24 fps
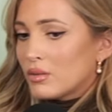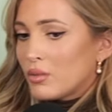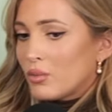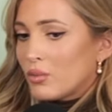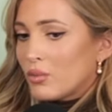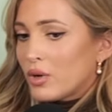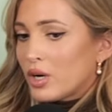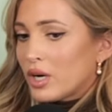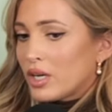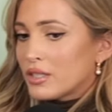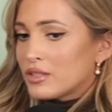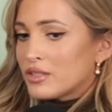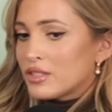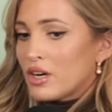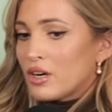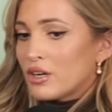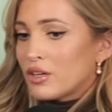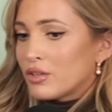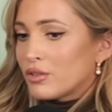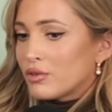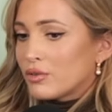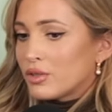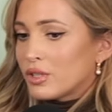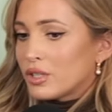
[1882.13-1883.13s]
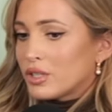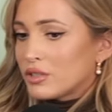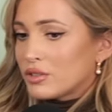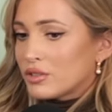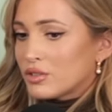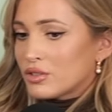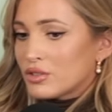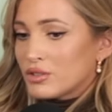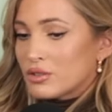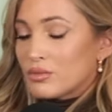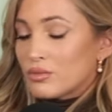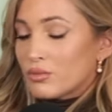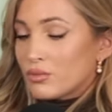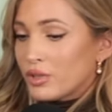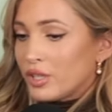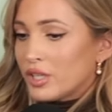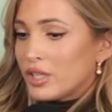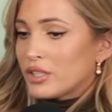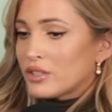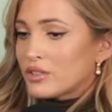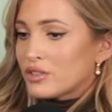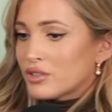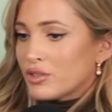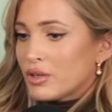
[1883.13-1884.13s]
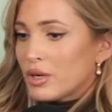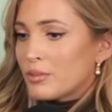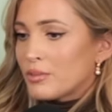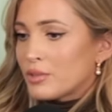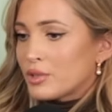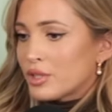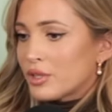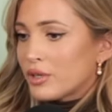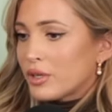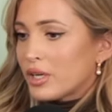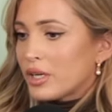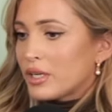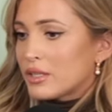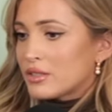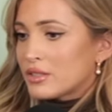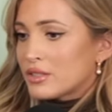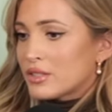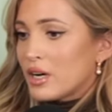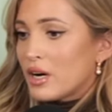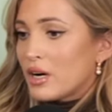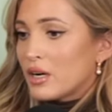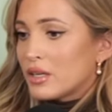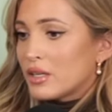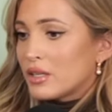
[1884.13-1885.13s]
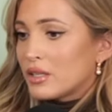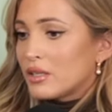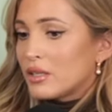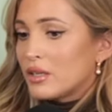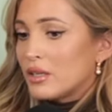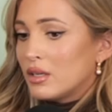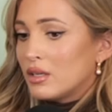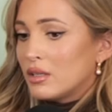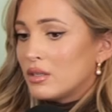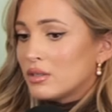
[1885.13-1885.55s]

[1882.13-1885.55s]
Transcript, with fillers: when I started reading reading scripture and I started